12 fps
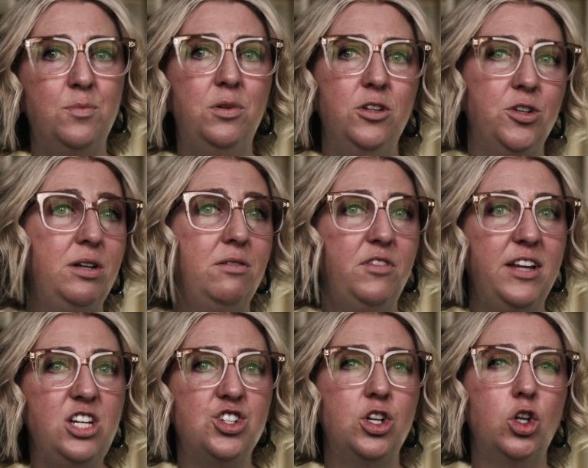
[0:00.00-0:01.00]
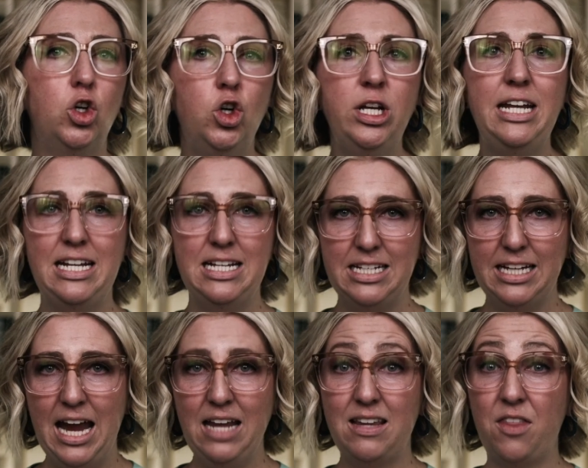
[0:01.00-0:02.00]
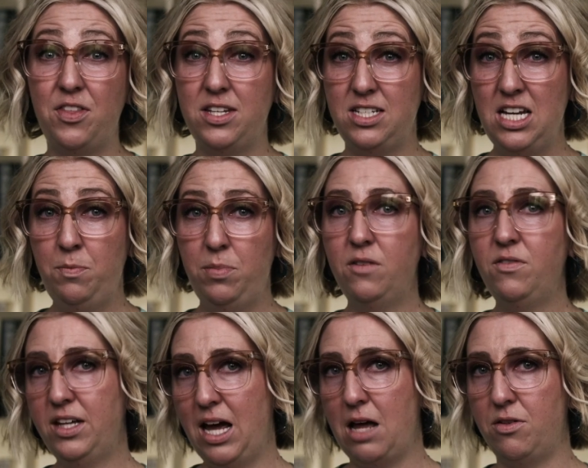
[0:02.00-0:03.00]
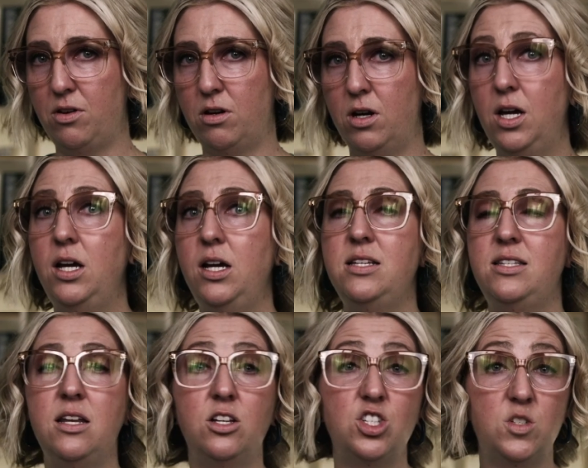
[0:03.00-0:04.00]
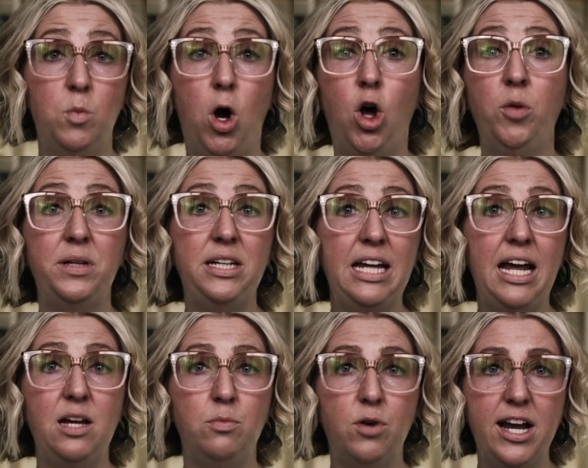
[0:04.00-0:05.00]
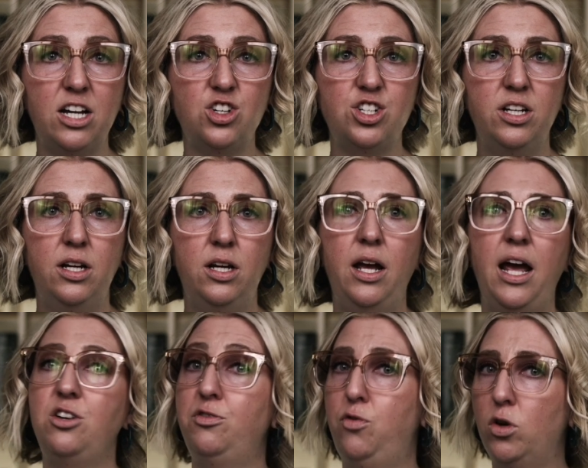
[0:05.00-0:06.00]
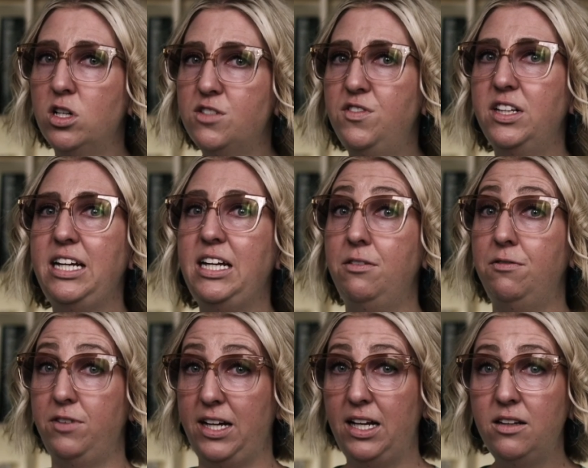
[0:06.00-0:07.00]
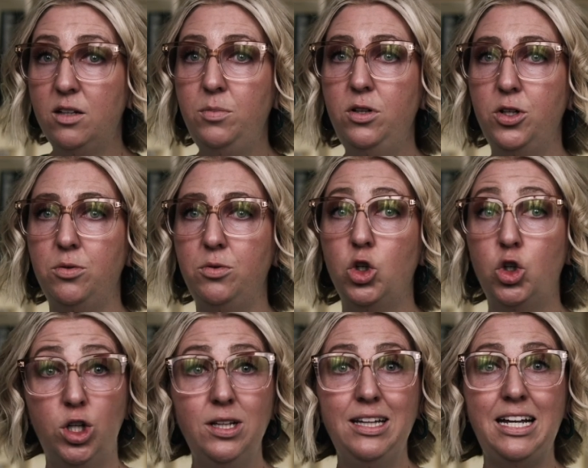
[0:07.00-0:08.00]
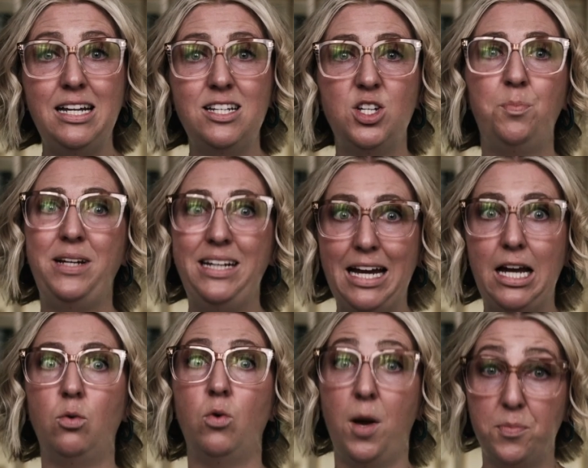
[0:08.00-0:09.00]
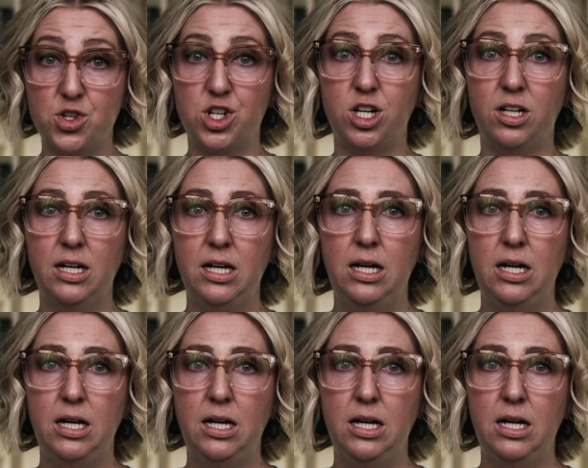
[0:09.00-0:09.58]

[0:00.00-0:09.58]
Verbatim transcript: to balloon inflation could indicate that the tip of the catheter is in a small PA branch, and forcefully inflating the balloon could lead to PA rupture.